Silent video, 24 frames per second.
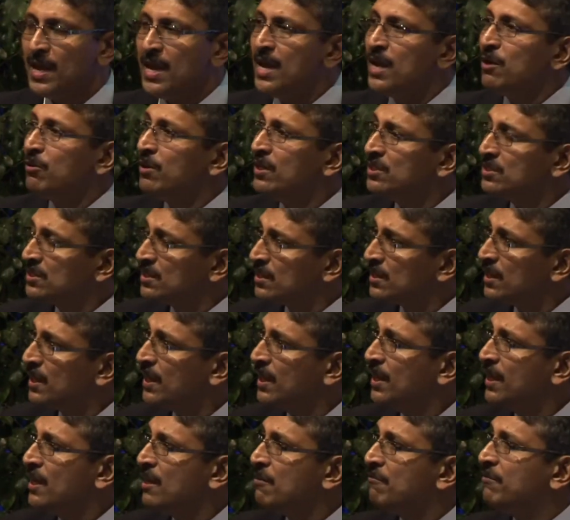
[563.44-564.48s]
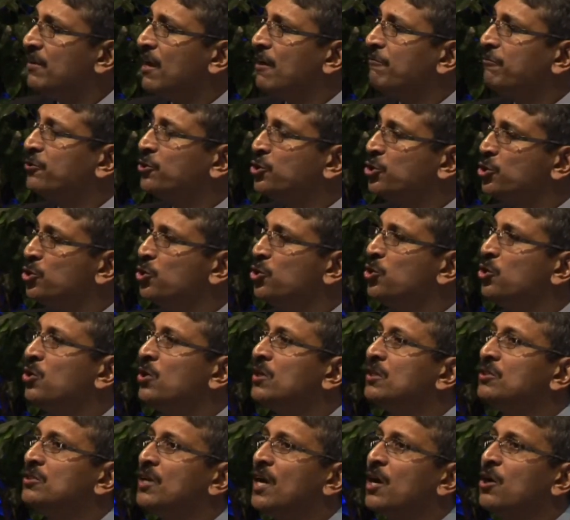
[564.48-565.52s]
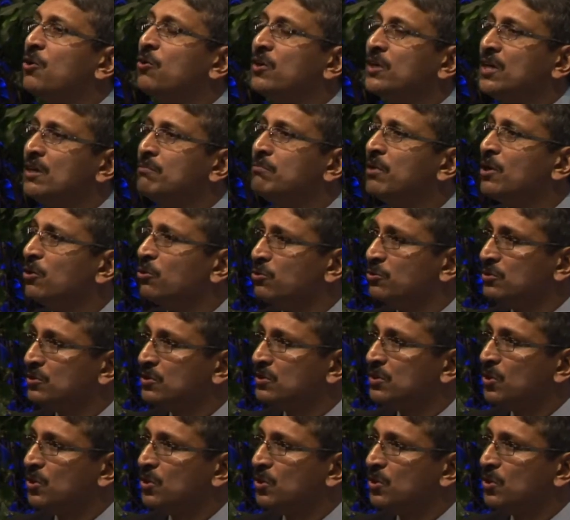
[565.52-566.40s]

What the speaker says: Recently, we have two drug-coated balloons.